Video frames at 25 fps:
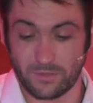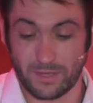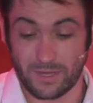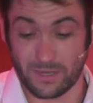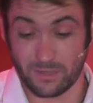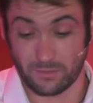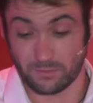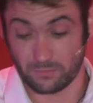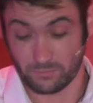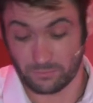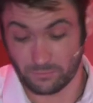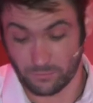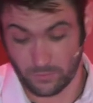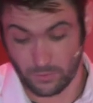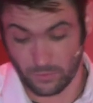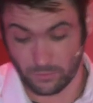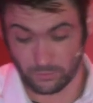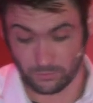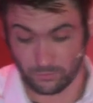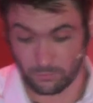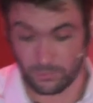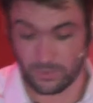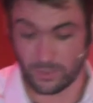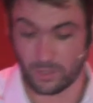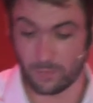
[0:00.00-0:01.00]
as far as
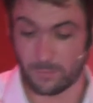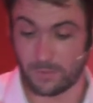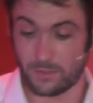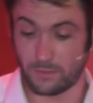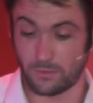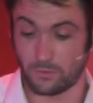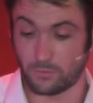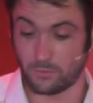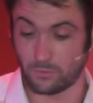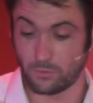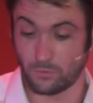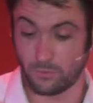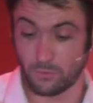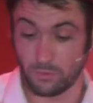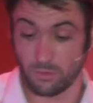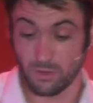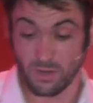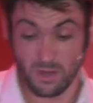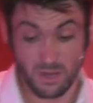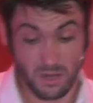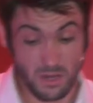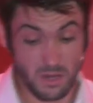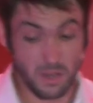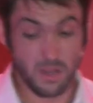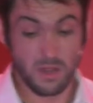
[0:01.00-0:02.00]
a recommended torque.
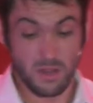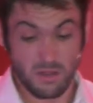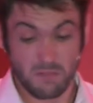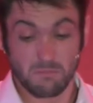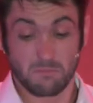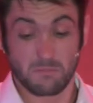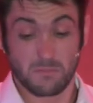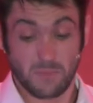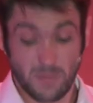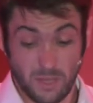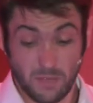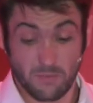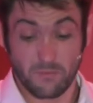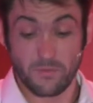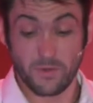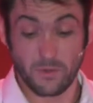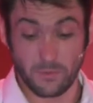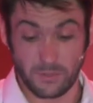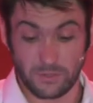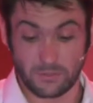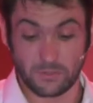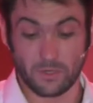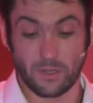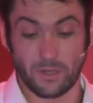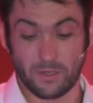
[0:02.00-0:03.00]
They were
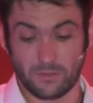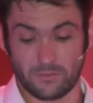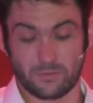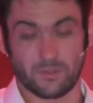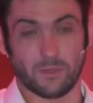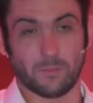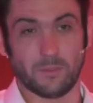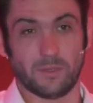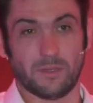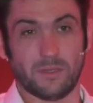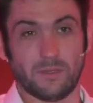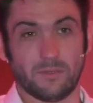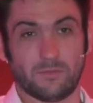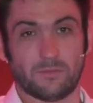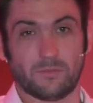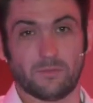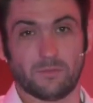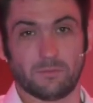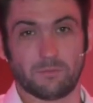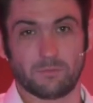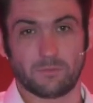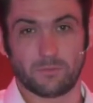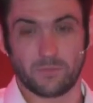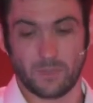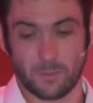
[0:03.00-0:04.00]
very tight, some of these
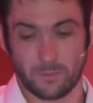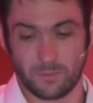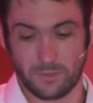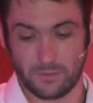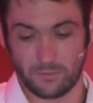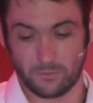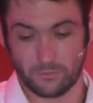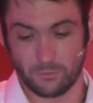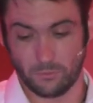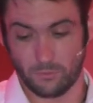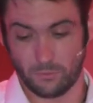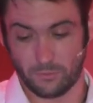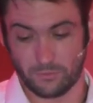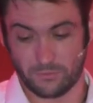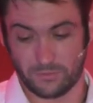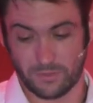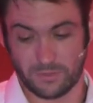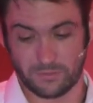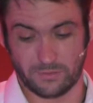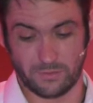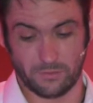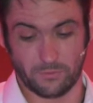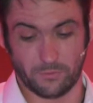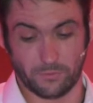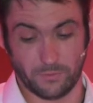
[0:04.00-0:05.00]
torque
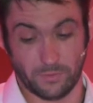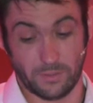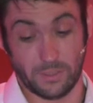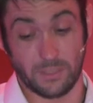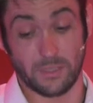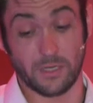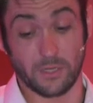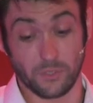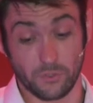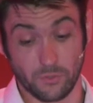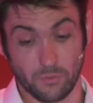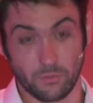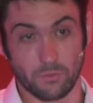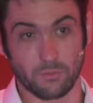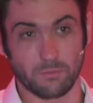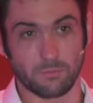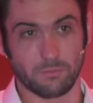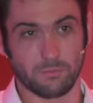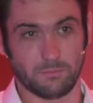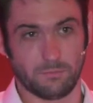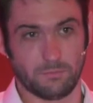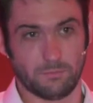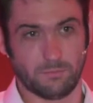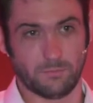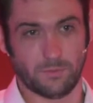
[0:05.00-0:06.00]
settings for the initial
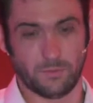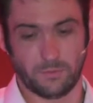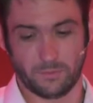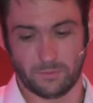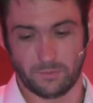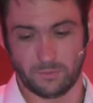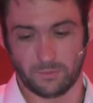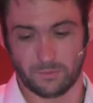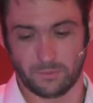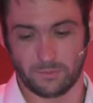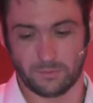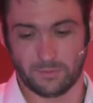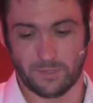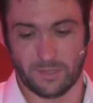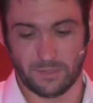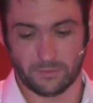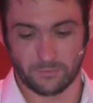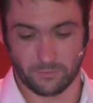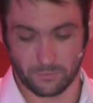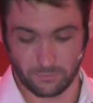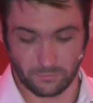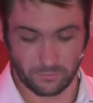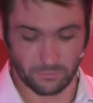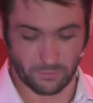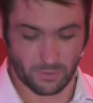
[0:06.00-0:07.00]

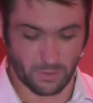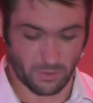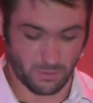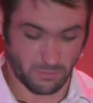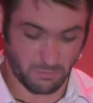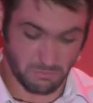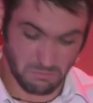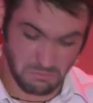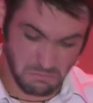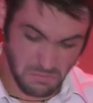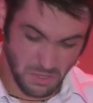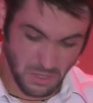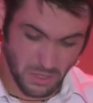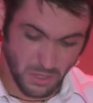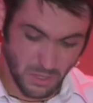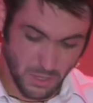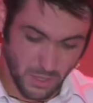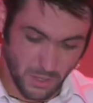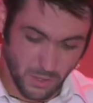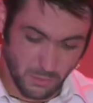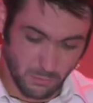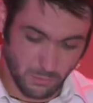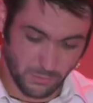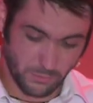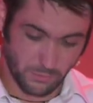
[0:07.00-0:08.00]
test. So
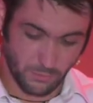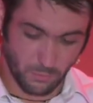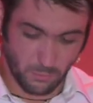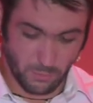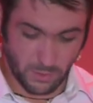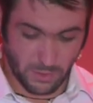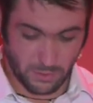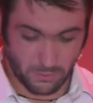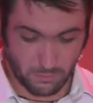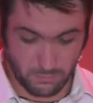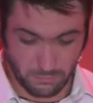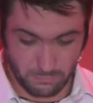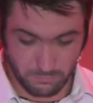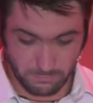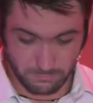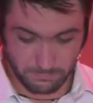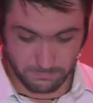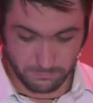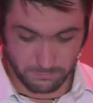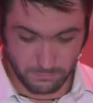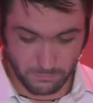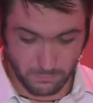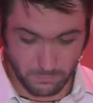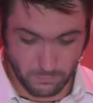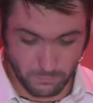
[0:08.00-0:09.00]
we thought, well,
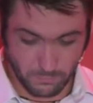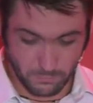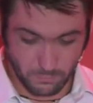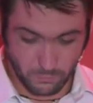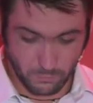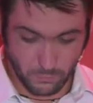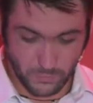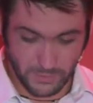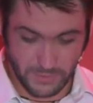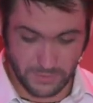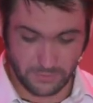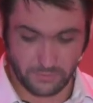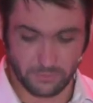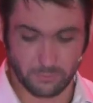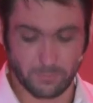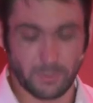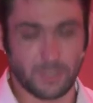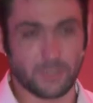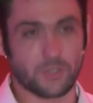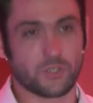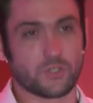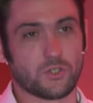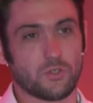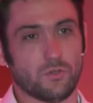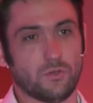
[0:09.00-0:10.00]
we need to
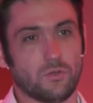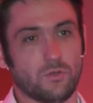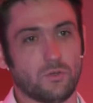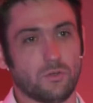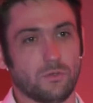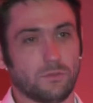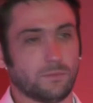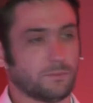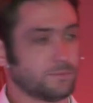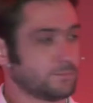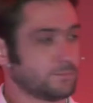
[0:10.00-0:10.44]
make sure